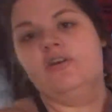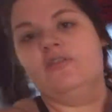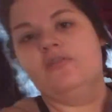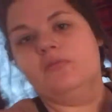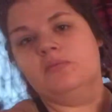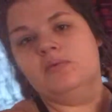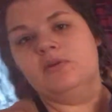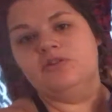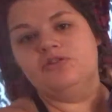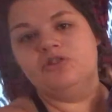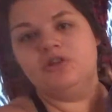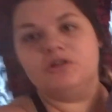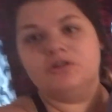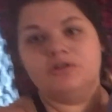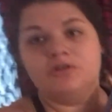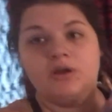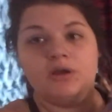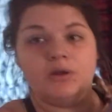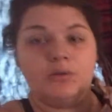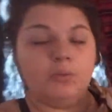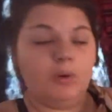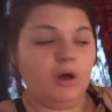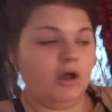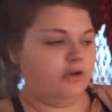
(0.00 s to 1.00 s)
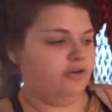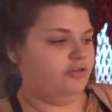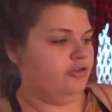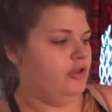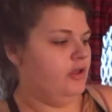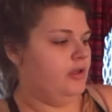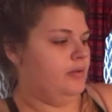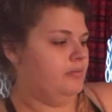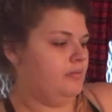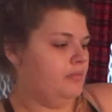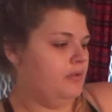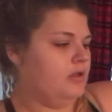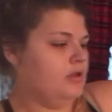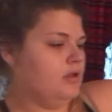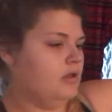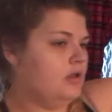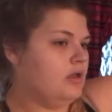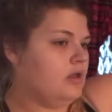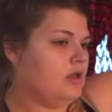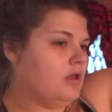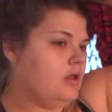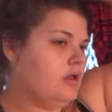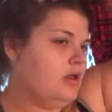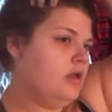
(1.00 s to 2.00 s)
off all my sheets so I could wash them,
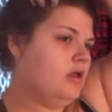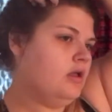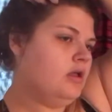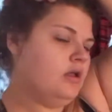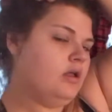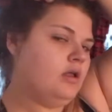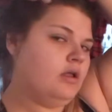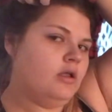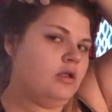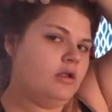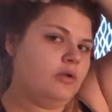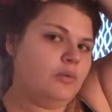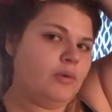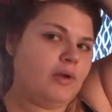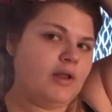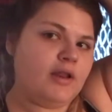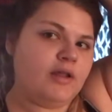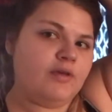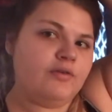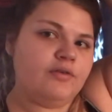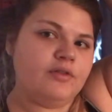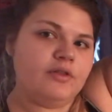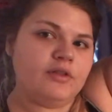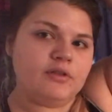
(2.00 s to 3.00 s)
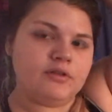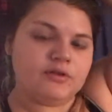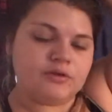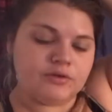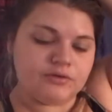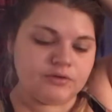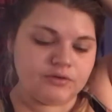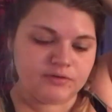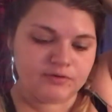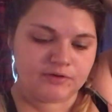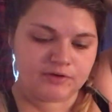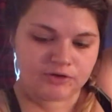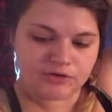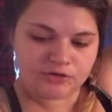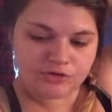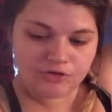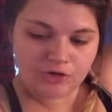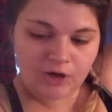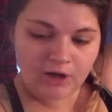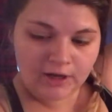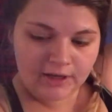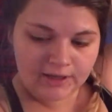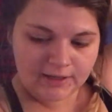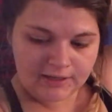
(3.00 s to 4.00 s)
waiting for these clothes to finish
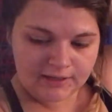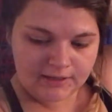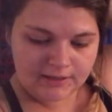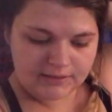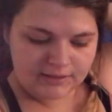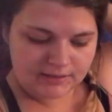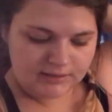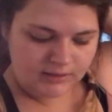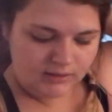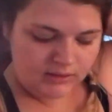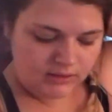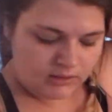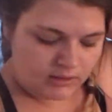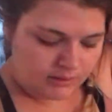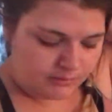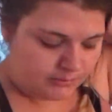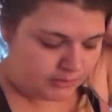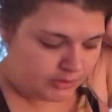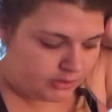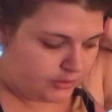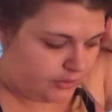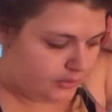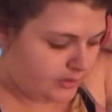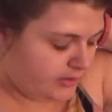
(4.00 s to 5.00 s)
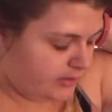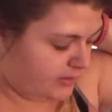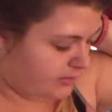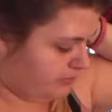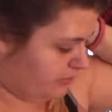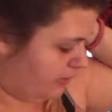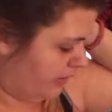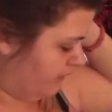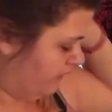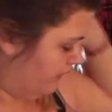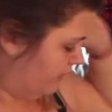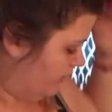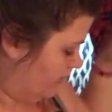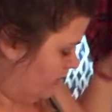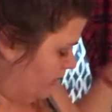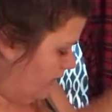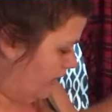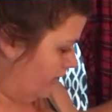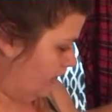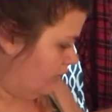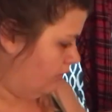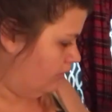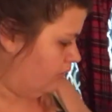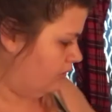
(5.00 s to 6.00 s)
drying. I'm gonna go get some breakfast
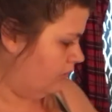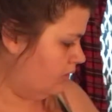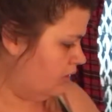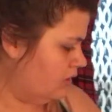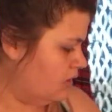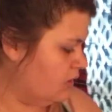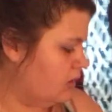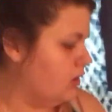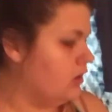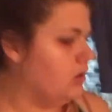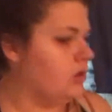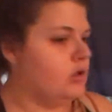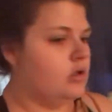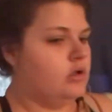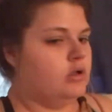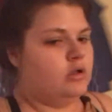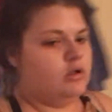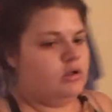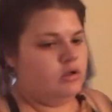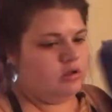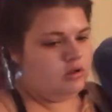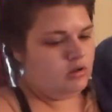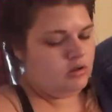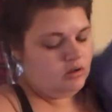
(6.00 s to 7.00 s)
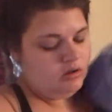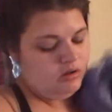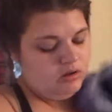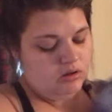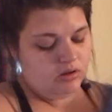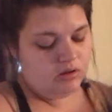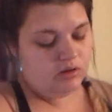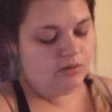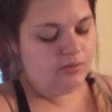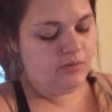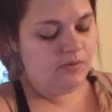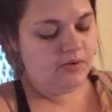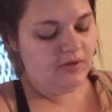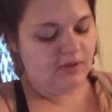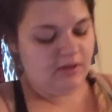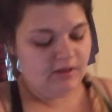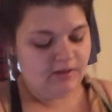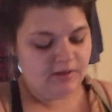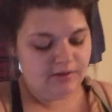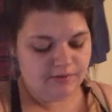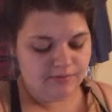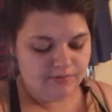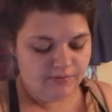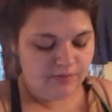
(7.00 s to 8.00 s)
now, because I
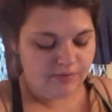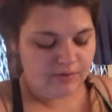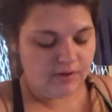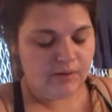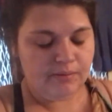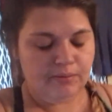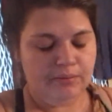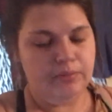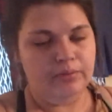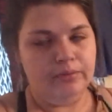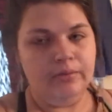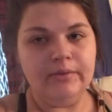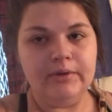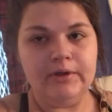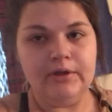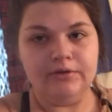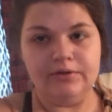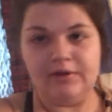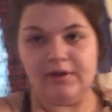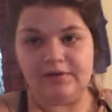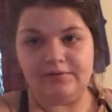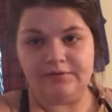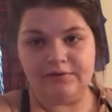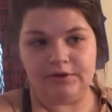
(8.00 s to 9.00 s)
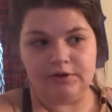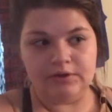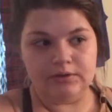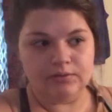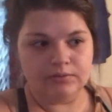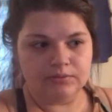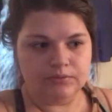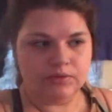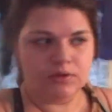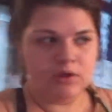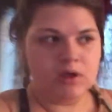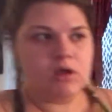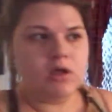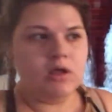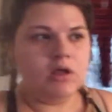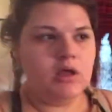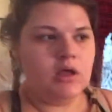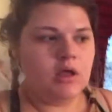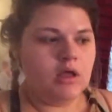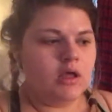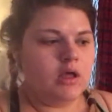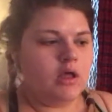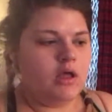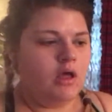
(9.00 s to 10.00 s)
have a couple more meals I have to use,
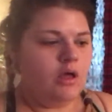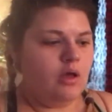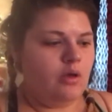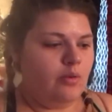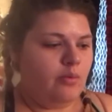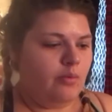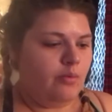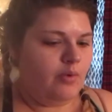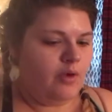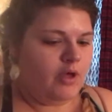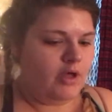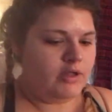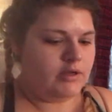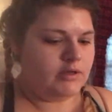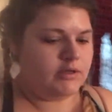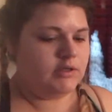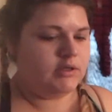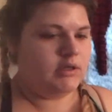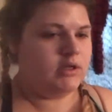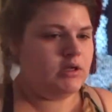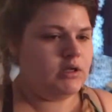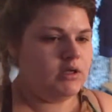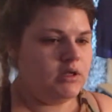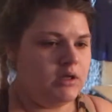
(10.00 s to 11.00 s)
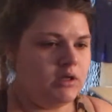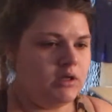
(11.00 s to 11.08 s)
but